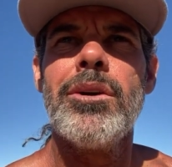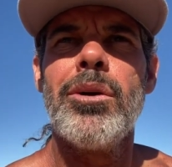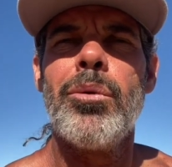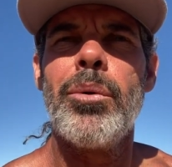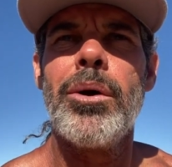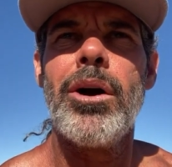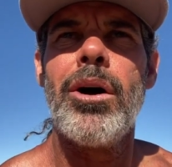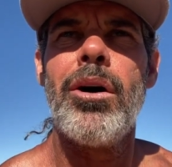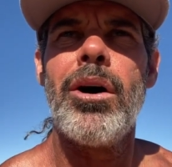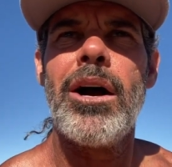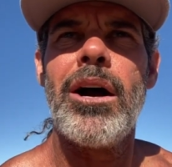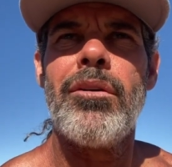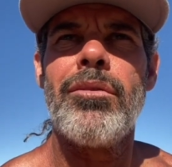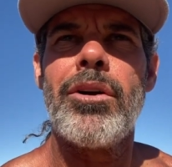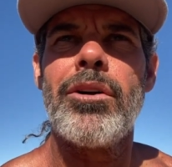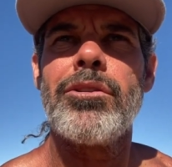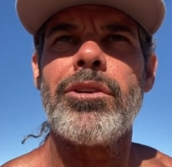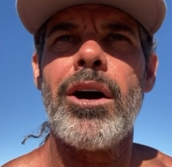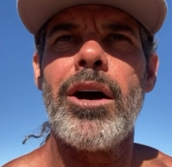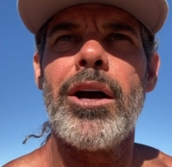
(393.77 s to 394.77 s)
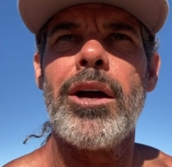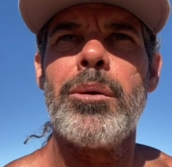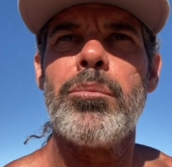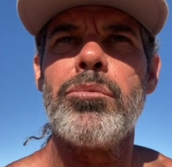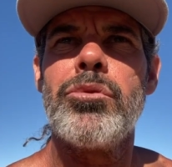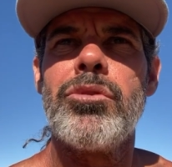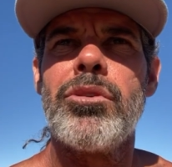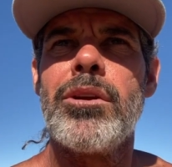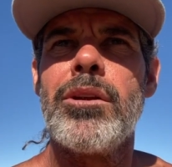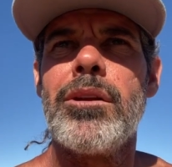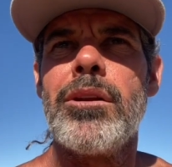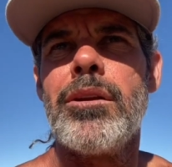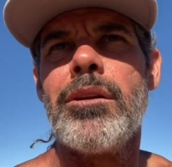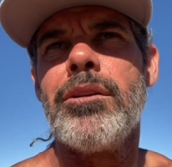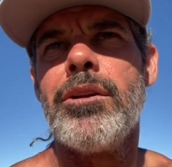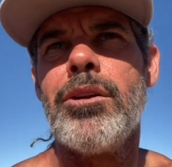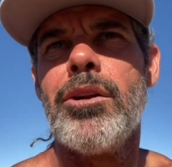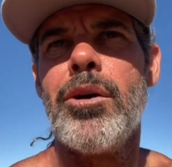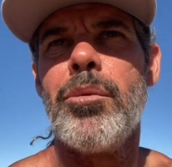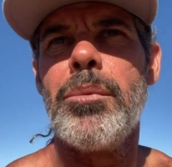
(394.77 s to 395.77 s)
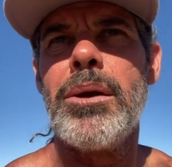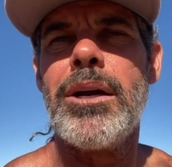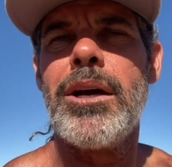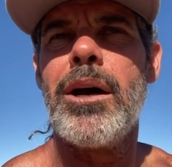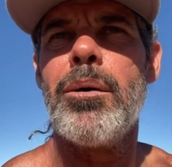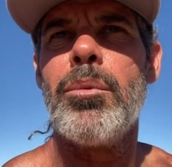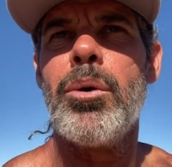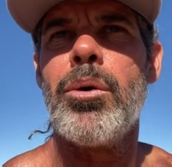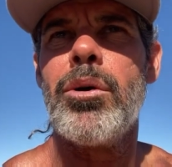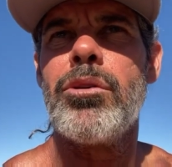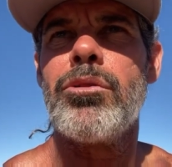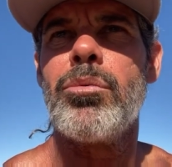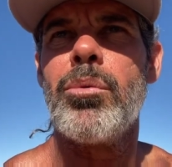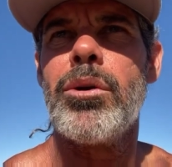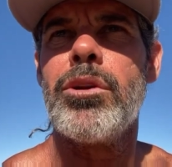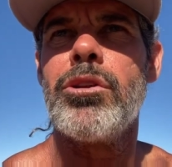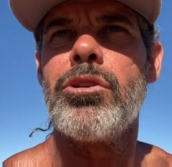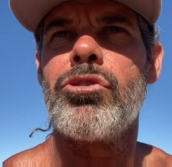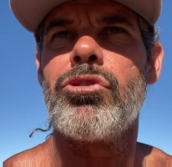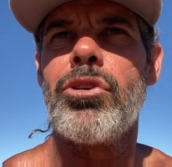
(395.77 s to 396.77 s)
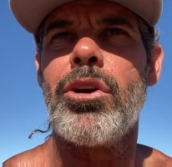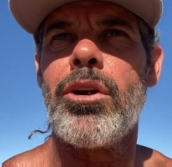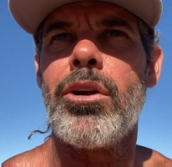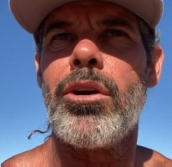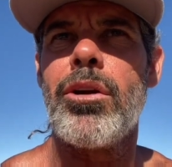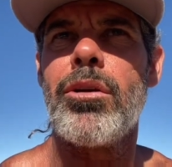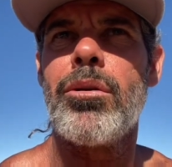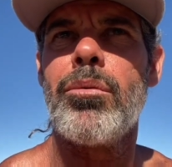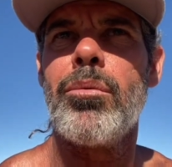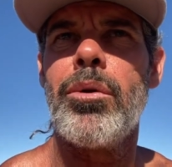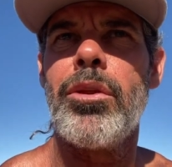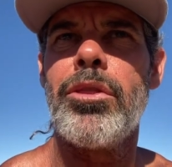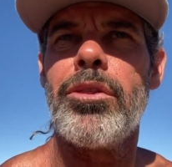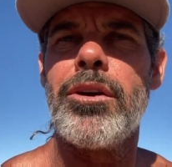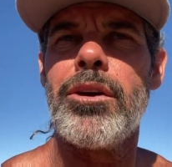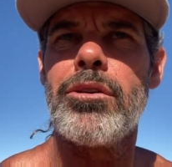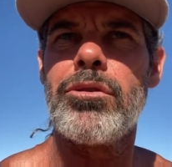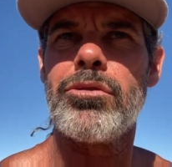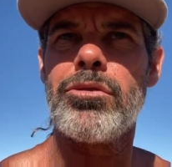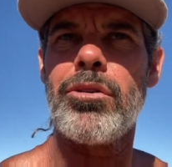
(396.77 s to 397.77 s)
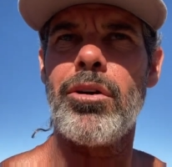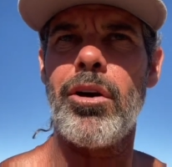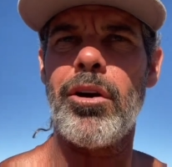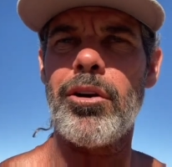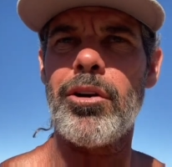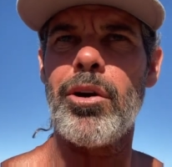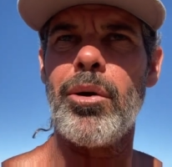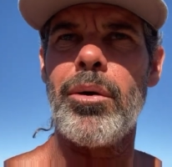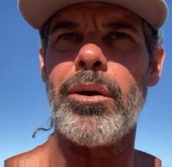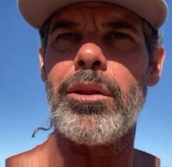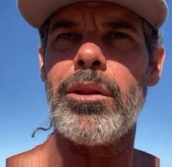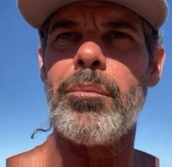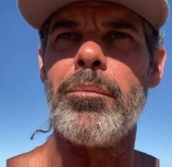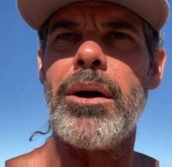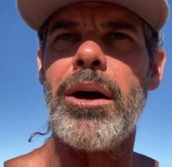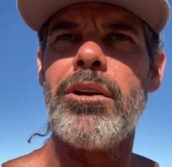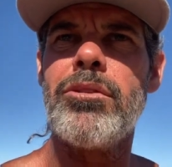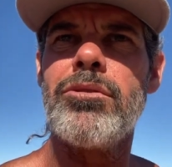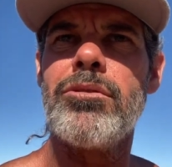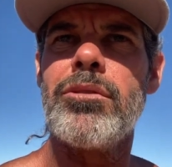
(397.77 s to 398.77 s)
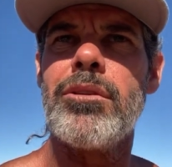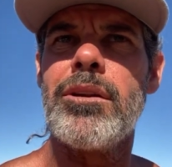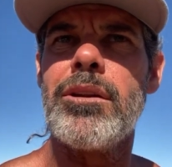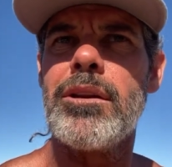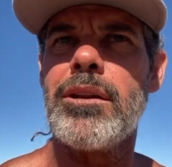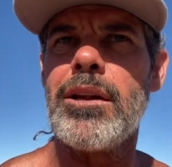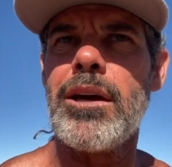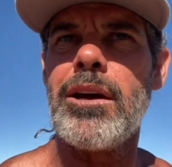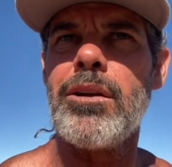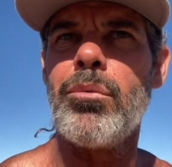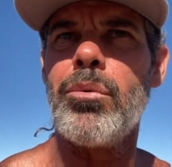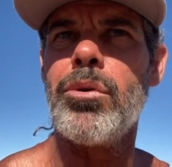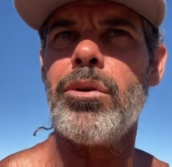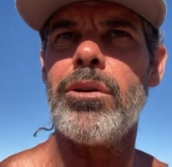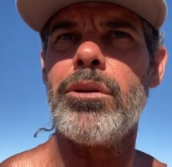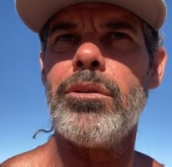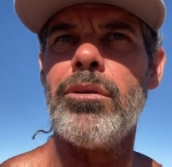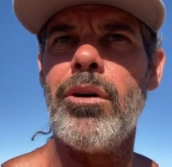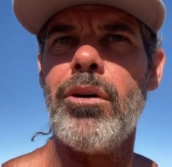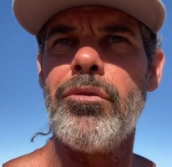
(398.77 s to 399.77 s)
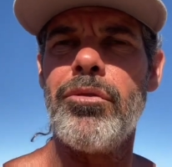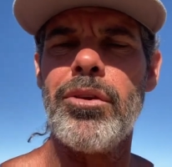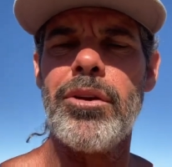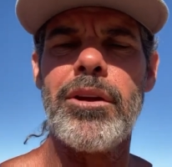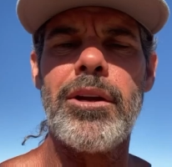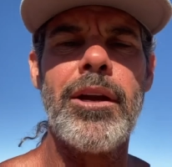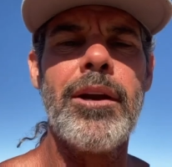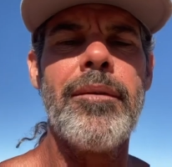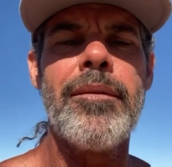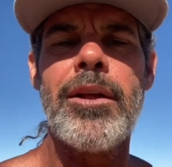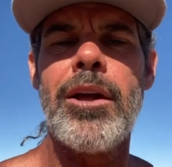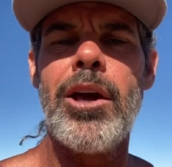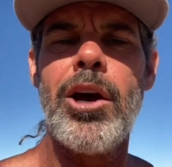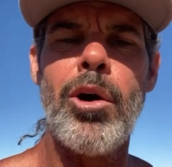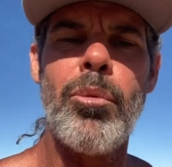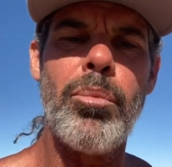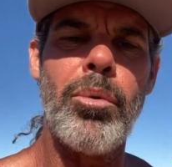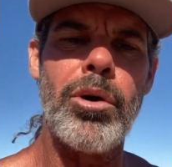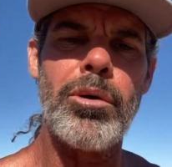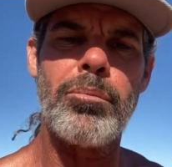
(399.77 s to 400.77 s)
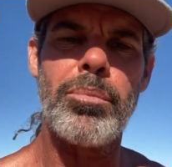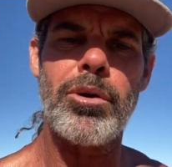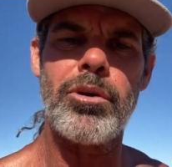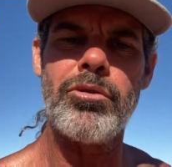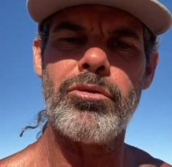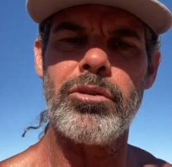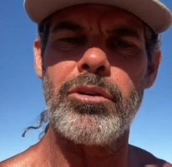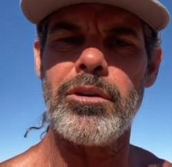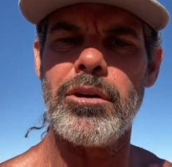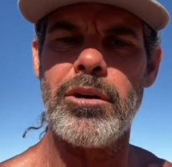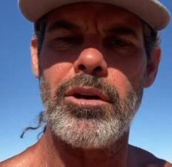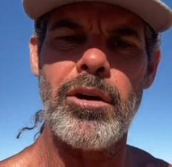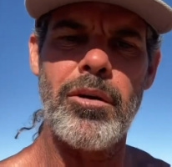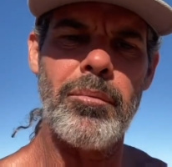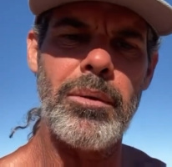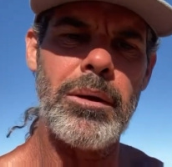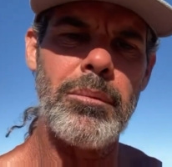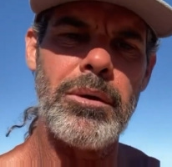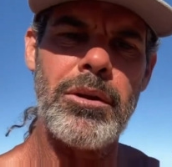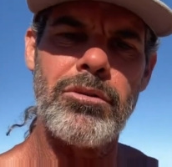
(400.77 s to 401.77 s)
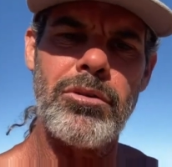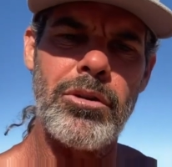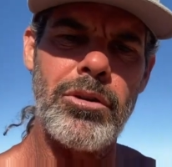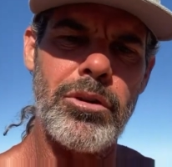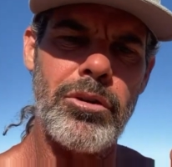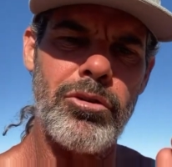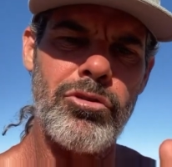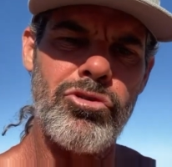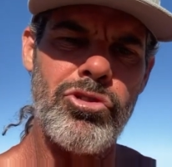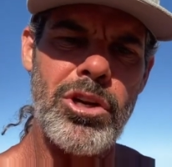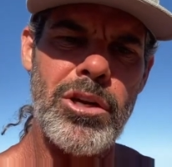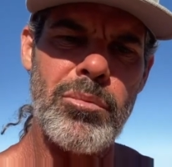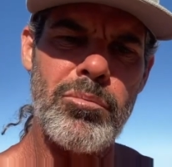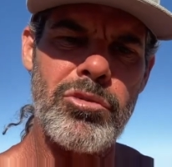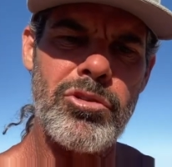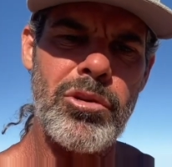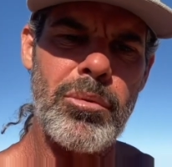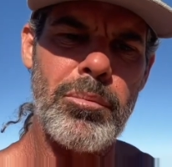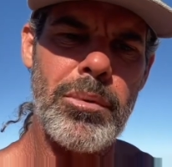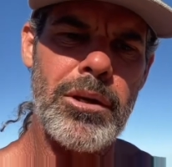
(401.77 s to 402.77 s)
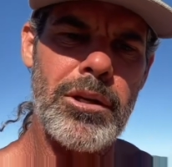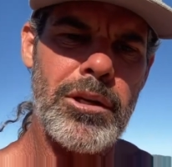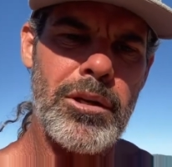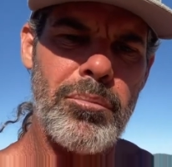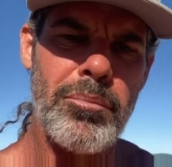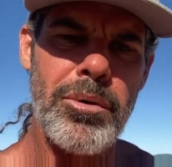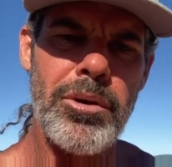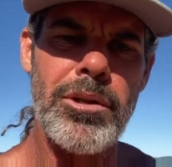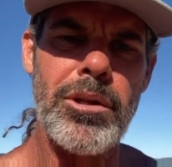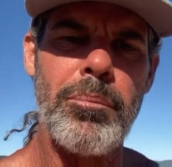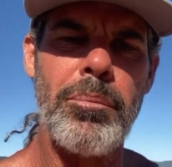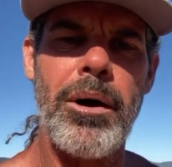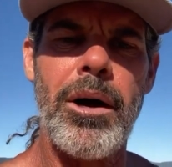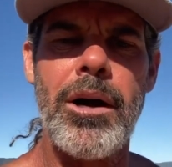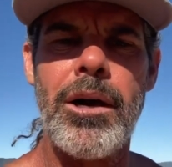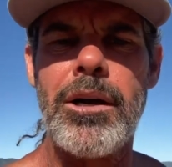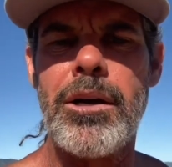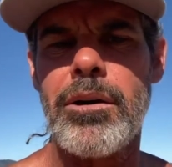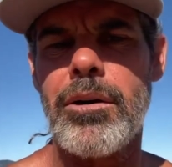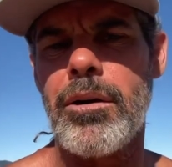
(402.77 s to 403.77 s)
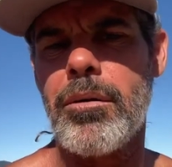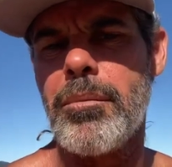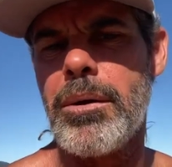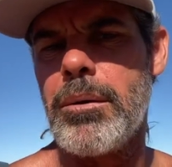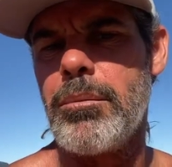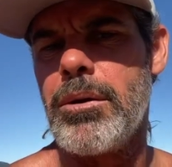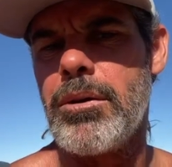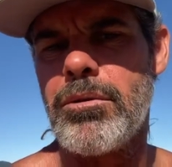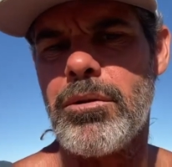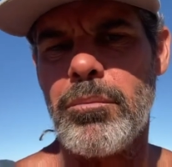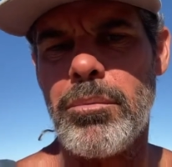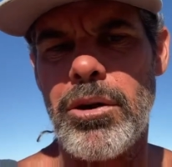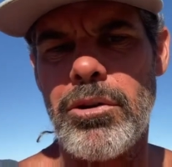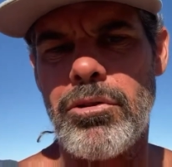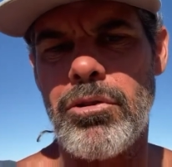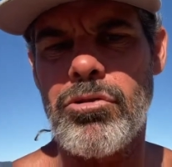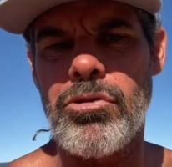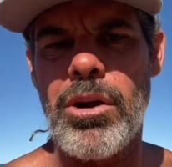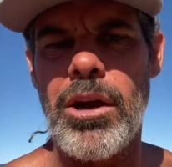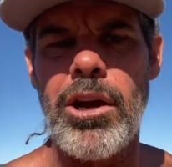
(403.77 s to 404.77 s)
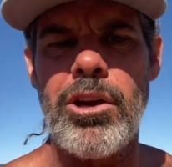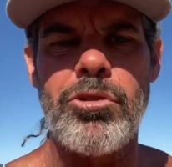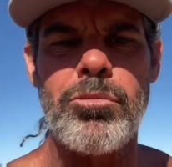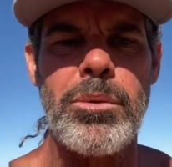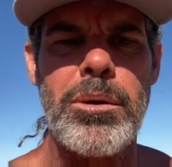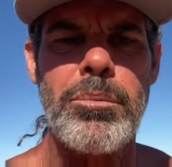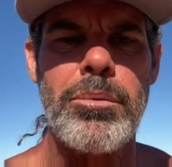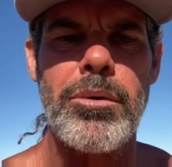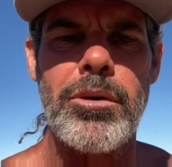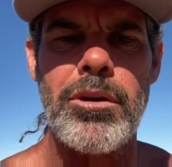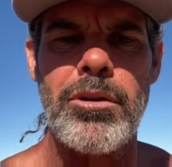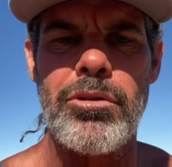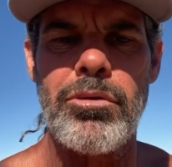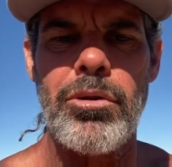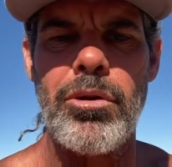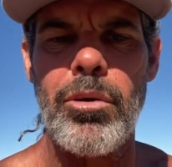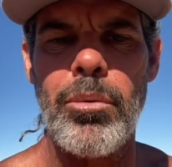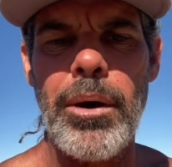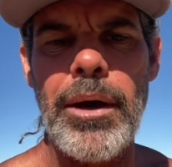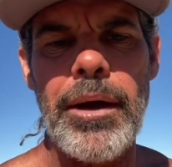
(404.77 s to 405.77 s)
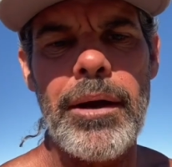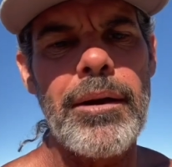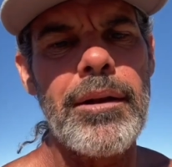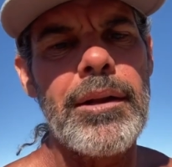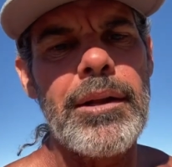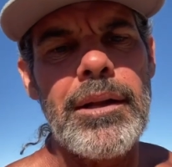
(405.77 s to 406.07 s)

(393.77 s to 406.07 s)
we all have our times, and you know me, I'm always one to share when things aren't going the best, and that would hopefully help one person. You know, maybe it's a little gem somebody can put in the pocket, or maybe it's a bunch of trash people can throw away.